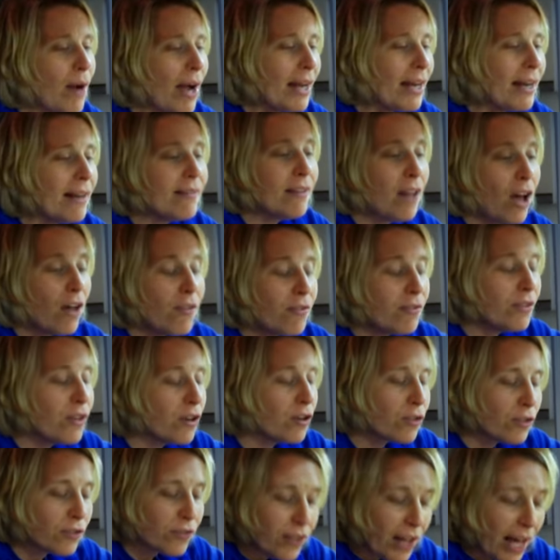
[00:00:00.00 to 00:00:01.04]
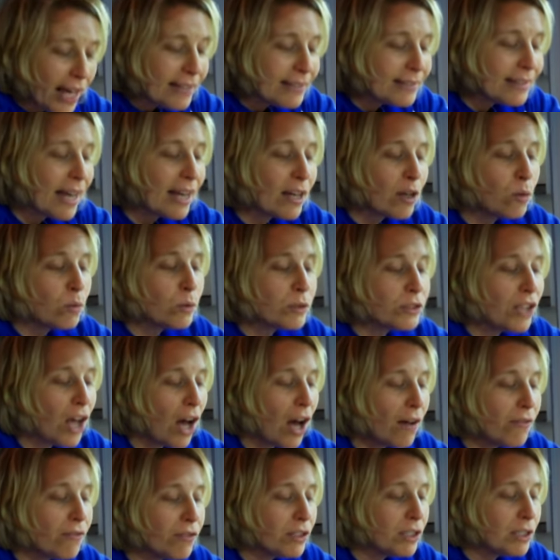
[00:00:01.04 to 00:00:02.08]
right, and their light cycle was
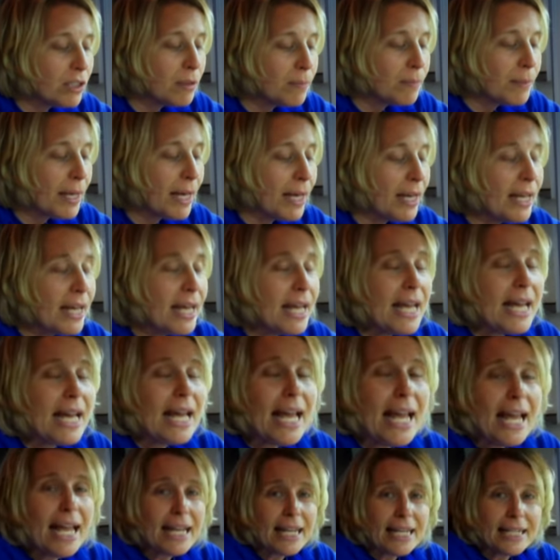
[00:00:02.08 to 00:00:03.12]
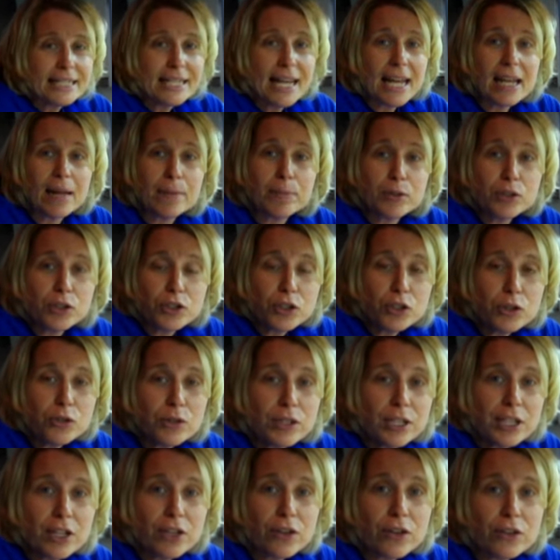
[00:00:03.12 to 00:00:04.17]
off a little bit, it can take up to 2
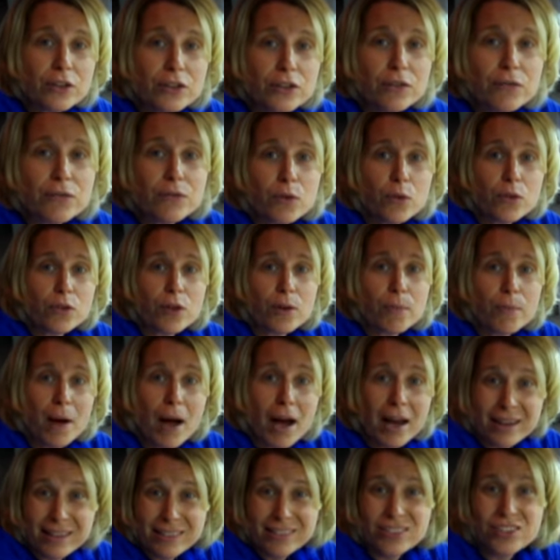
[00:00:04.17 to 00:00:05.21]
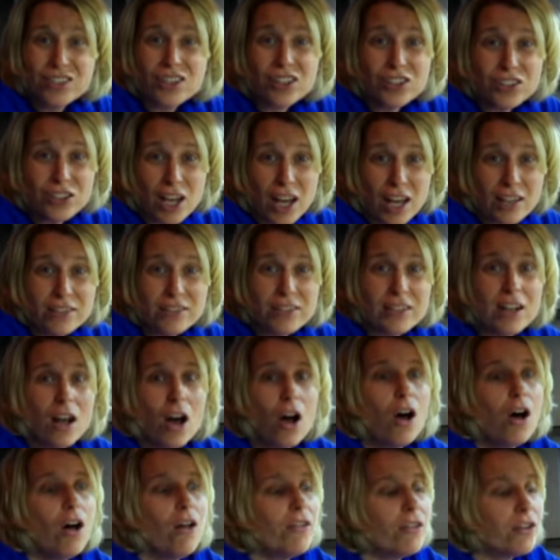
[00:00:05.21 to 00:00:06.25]
years for their bodies to adjust, and
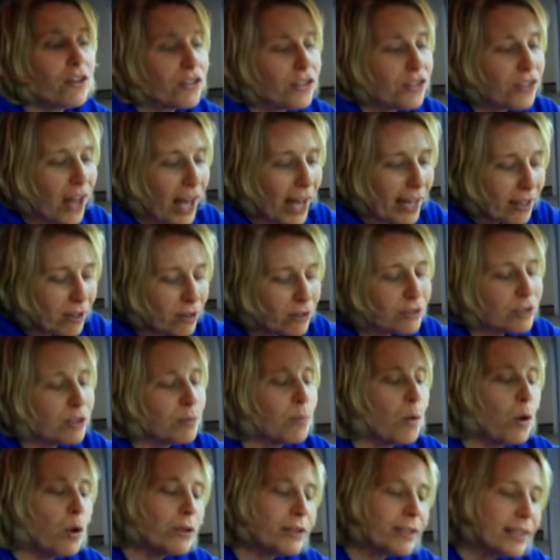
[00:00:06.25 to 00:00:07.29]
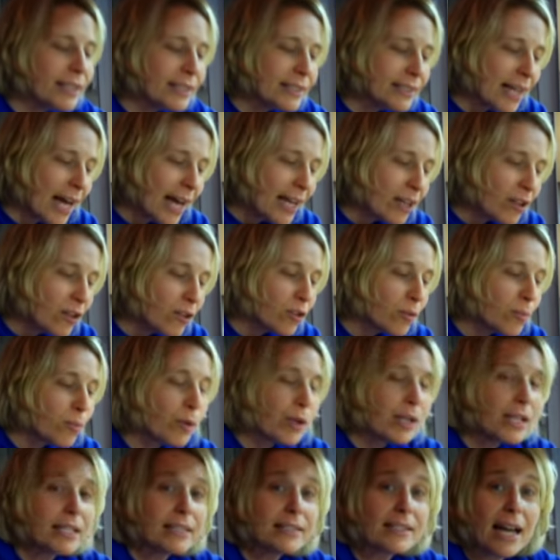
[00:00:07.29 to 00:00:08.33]
all their cycles, their molting cycle and their
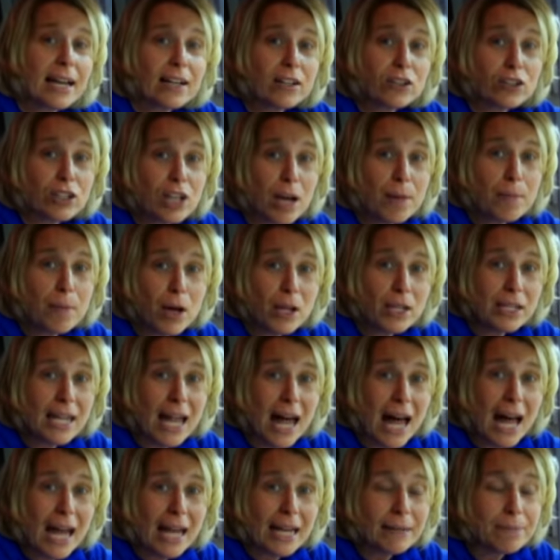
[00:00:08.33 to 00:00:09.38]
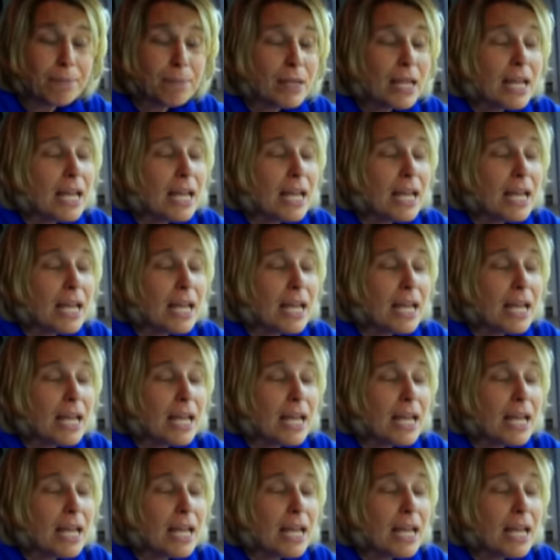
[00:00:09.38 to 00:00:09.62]
breeding cycle, to come online.